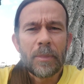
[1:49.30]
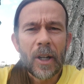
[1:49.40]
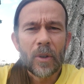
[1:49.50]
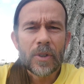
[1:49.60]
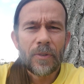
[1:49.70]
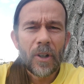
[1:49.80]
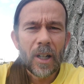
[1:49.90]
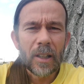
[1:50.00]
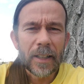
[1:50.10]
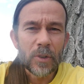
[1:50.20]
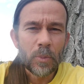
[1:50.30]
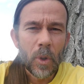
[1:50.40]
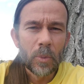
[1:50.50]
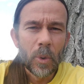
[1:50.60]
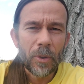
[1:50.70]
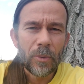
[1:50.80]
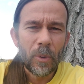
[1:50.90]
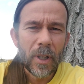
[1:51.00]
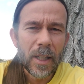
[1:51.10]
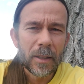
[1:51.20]
parents fought like it's World War
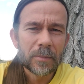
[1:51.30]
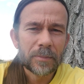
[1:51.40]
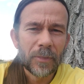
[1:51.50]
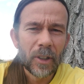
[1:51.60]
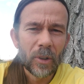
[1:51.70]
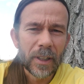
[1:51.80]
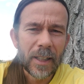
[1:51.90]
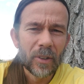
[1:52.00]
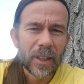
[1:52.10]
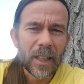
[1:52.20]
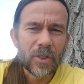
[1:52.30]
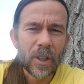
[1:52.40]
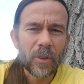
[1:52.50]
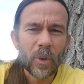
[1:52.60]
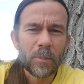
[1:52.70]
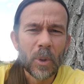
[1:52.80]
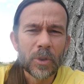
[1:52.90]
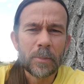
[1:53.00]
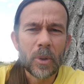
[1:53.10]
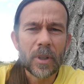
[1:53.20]
III, nearly killing each other on
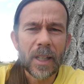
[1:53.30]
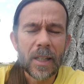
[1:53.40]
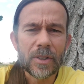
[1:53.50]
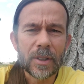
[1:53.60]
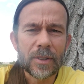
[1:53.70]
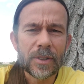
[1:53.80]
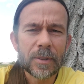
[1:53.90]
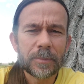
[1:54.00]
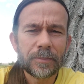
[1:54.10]
multiple occasions.